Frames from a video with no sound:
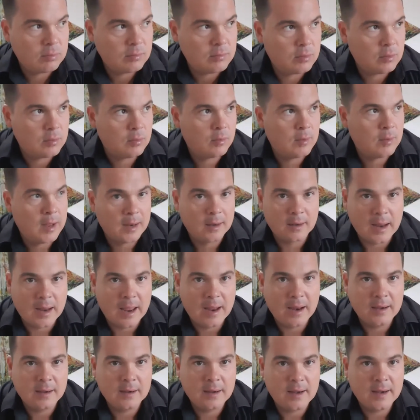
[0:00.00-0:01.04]
well,
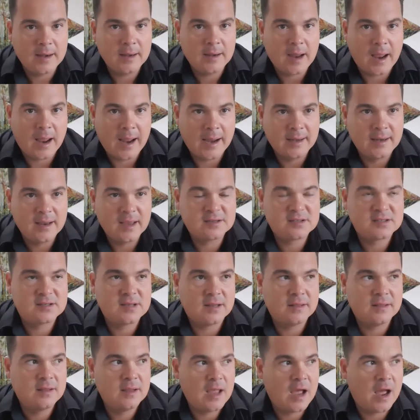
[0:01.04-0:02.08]
I guess
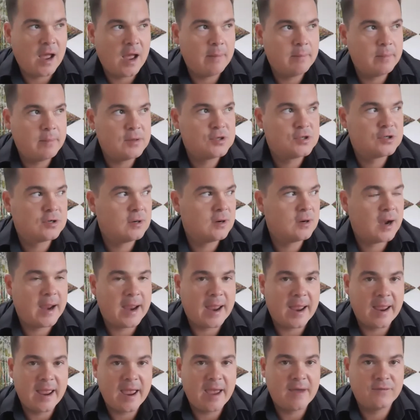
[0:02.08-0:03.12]
the embouchure, I
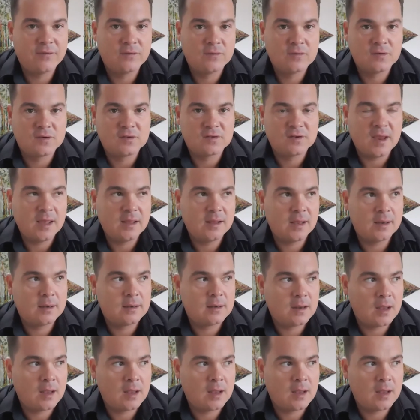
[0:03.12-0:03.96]
have to say that